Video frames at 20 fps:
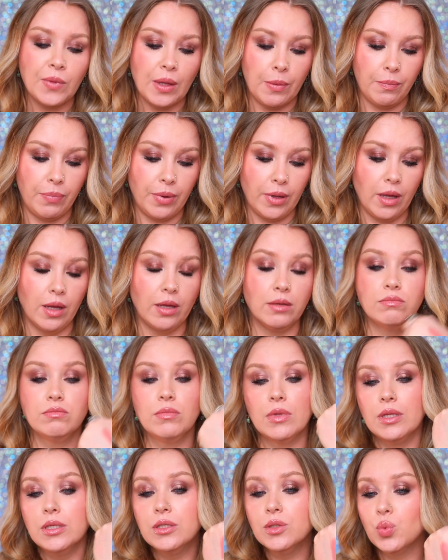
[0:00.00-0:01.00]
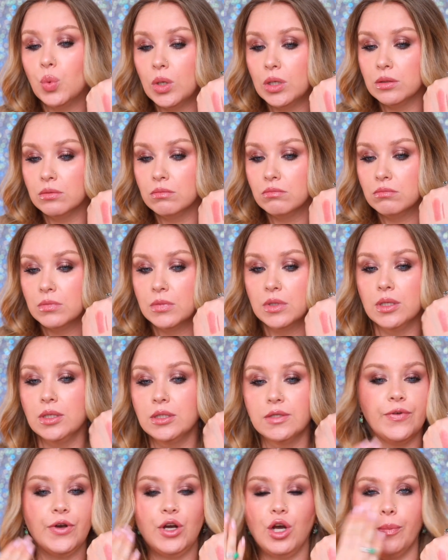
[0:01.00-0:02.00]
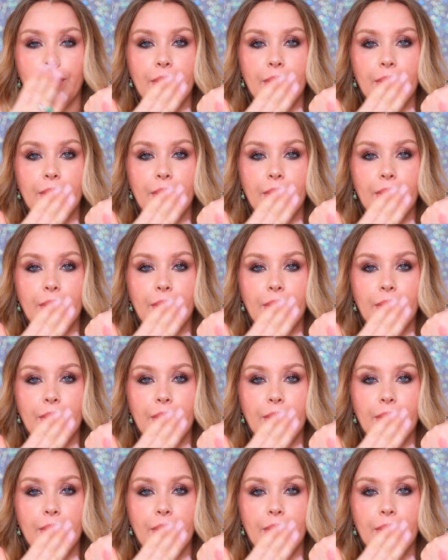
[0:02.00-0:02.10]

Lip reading: but this one, it's a very